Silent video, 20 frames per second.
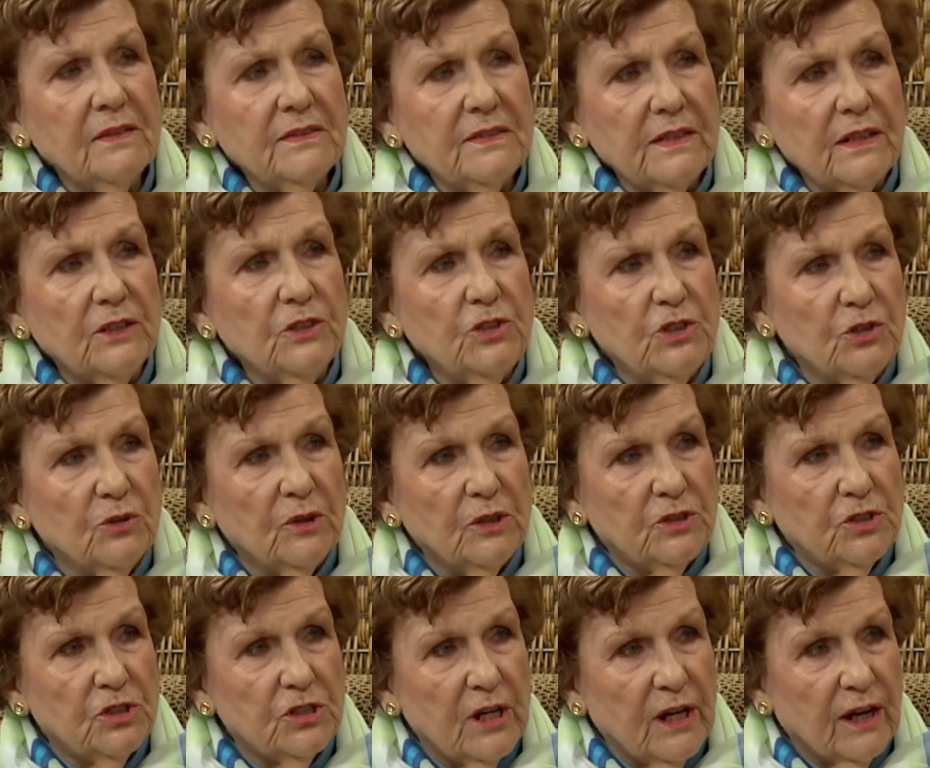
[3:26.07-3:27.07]
send you a
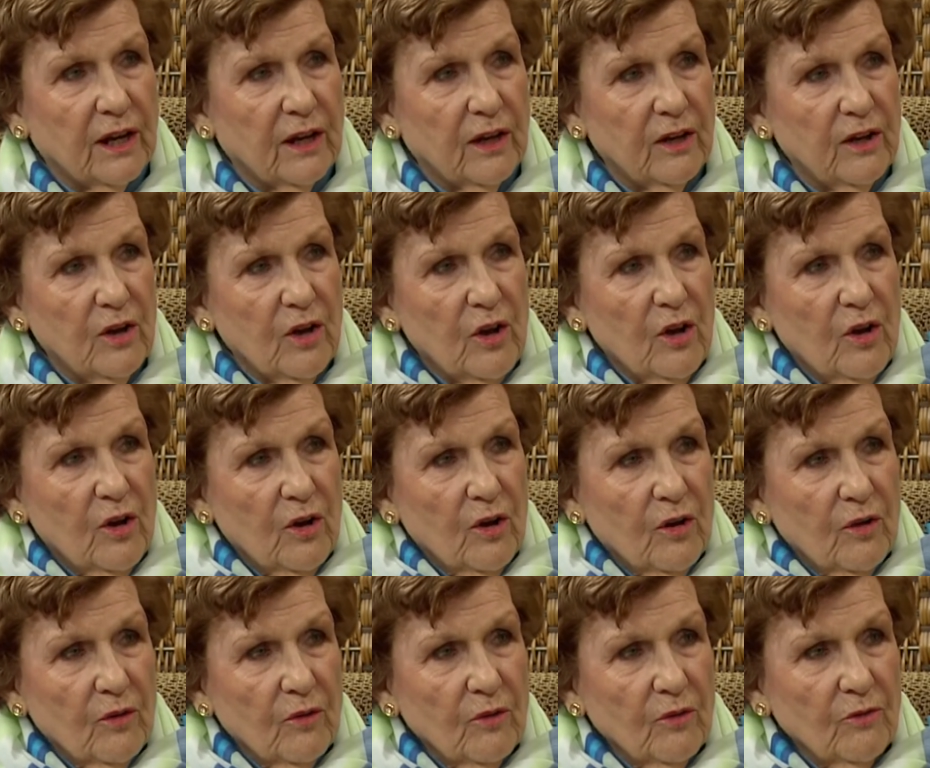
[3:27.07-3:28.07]
check
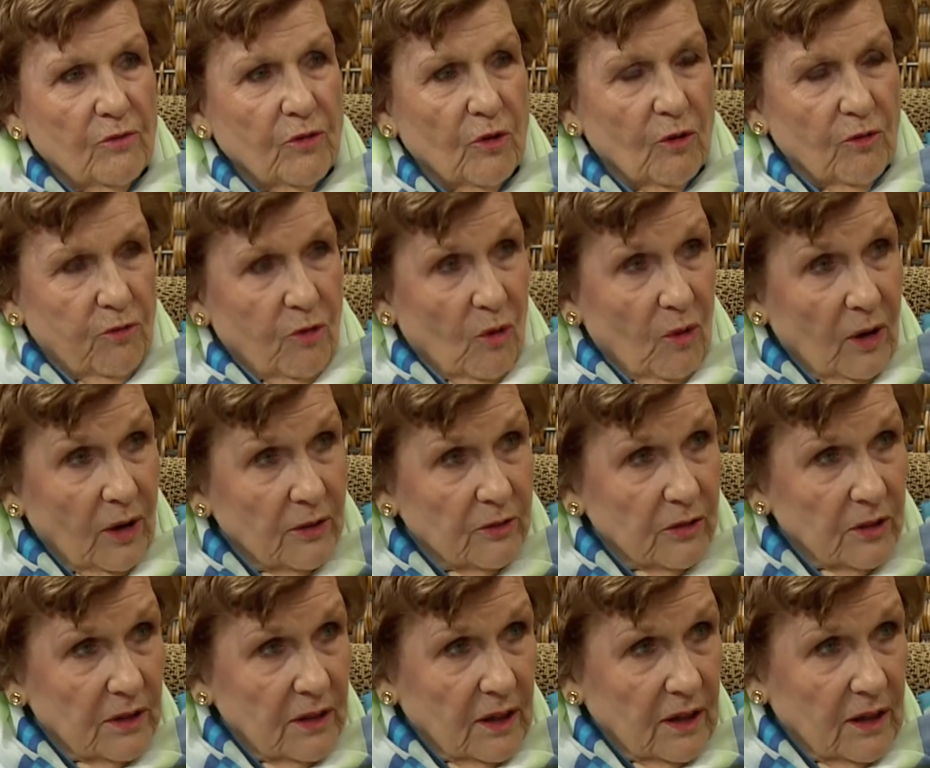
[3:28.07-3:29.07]
for four
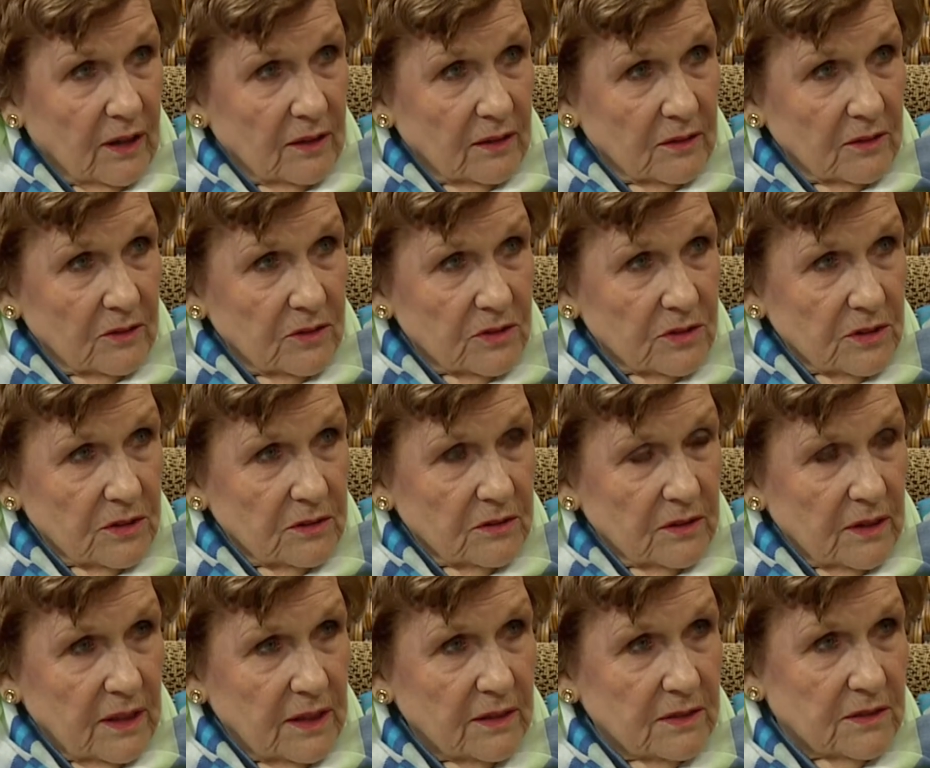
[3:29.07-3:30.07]
hundred dollars
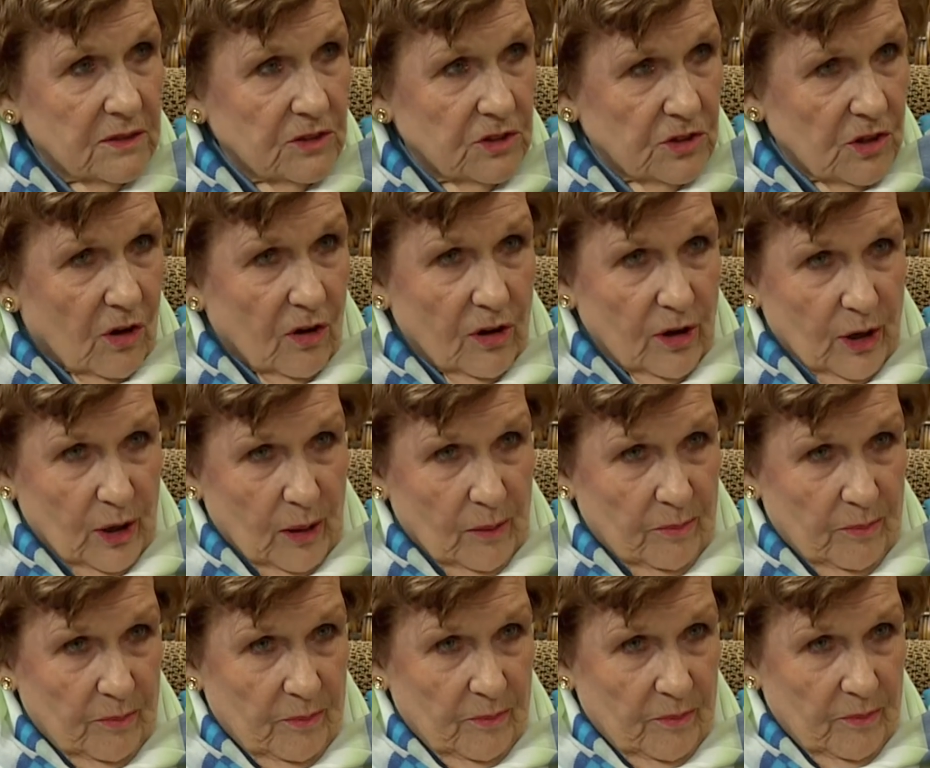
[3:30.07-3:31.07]
as a startup,
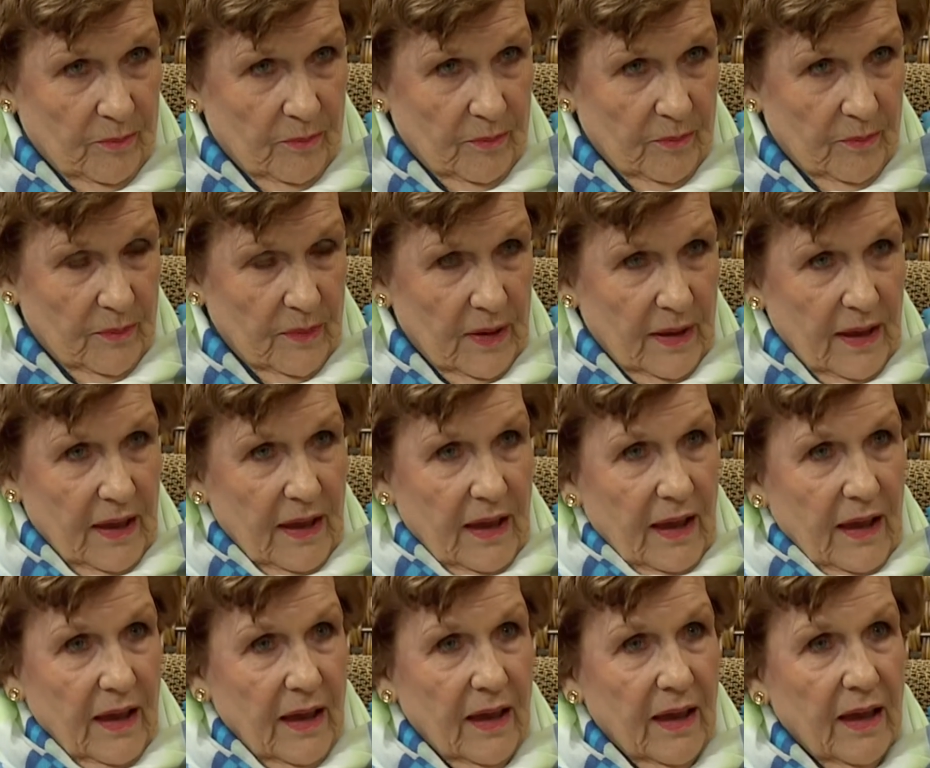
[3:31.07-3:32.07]
mm-hmm.
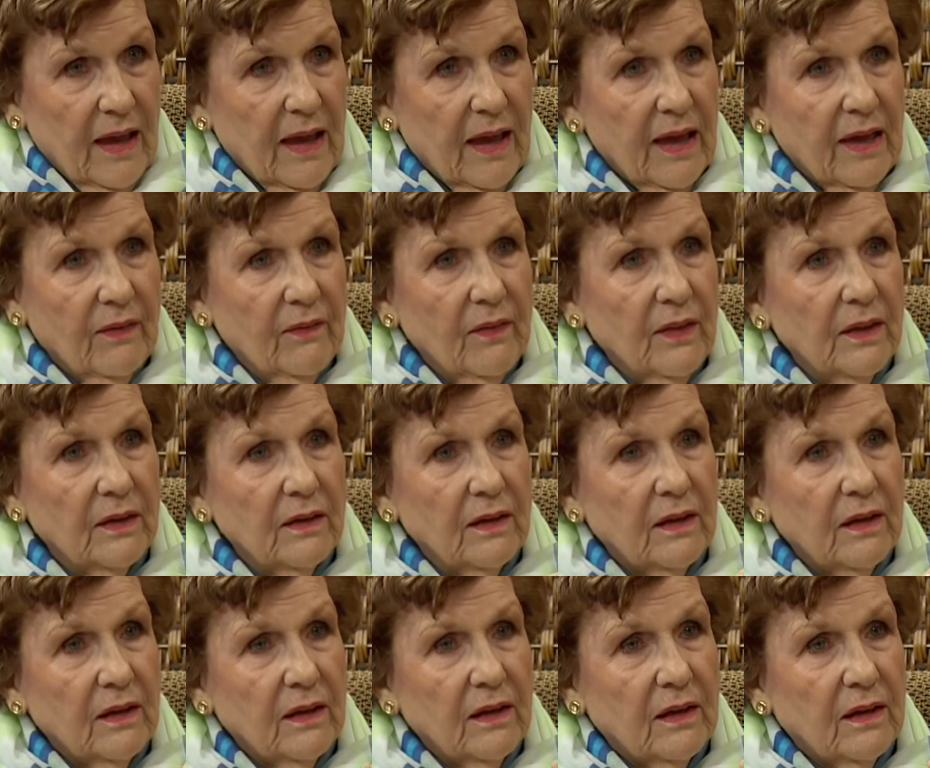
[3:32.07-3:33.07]
and then
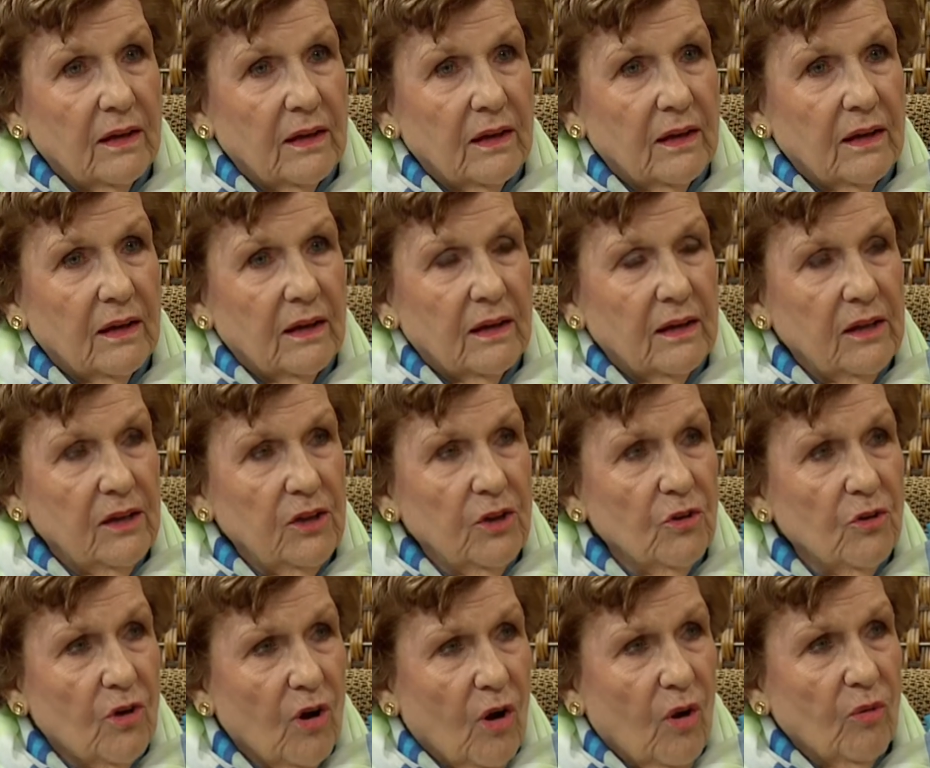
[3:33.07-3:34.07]

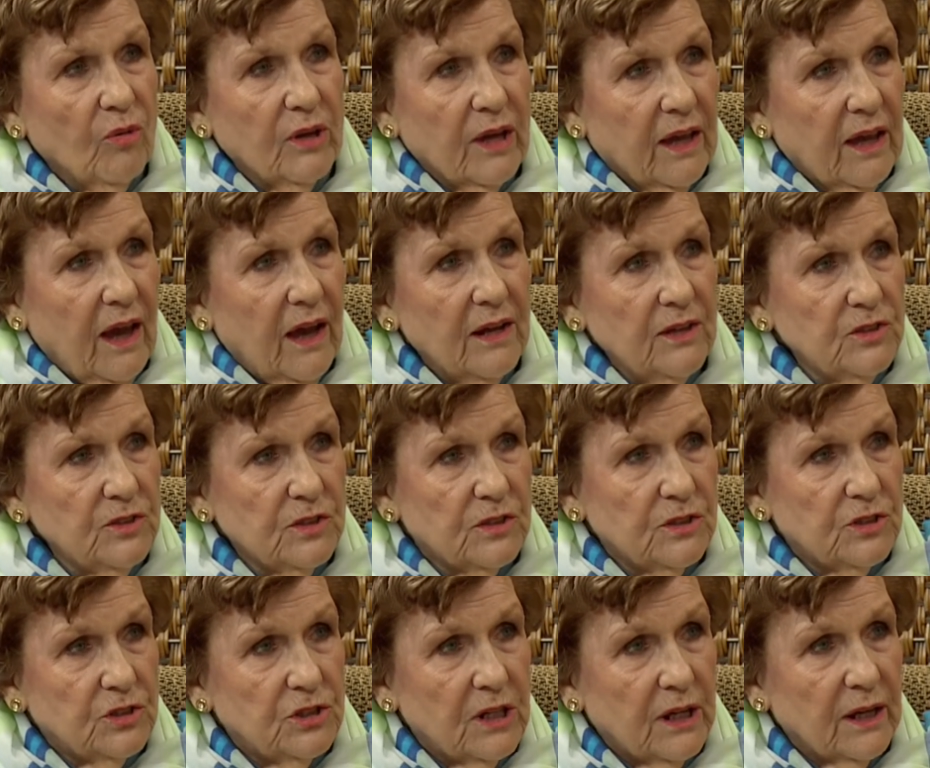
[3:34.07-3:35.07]
you go to cash the
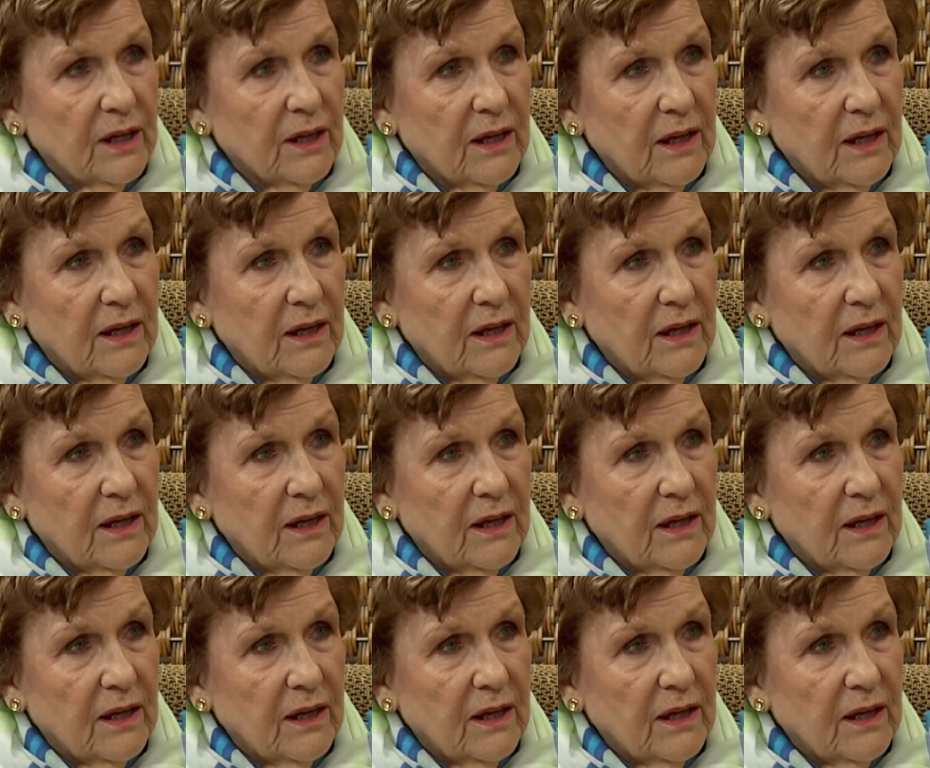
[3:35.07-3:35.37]
check